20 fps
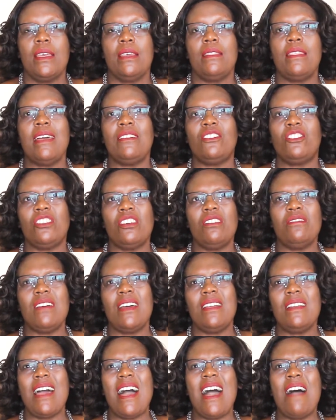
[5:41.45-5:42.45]
their
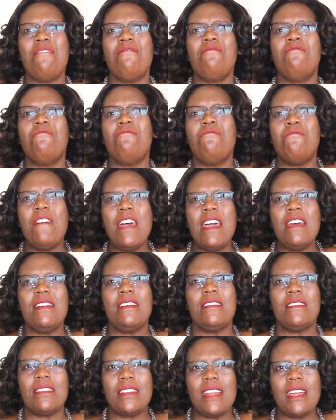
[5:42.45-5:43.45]
children are
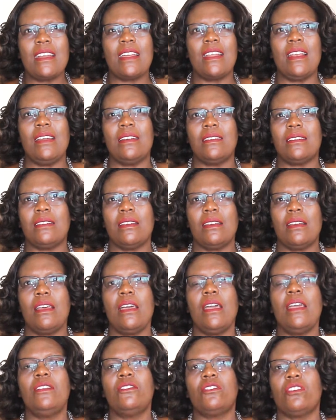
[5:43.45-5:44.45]
very reckless
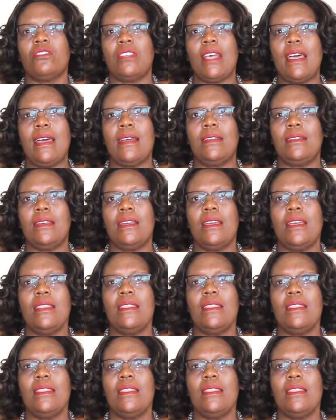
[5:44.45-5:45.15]
in society.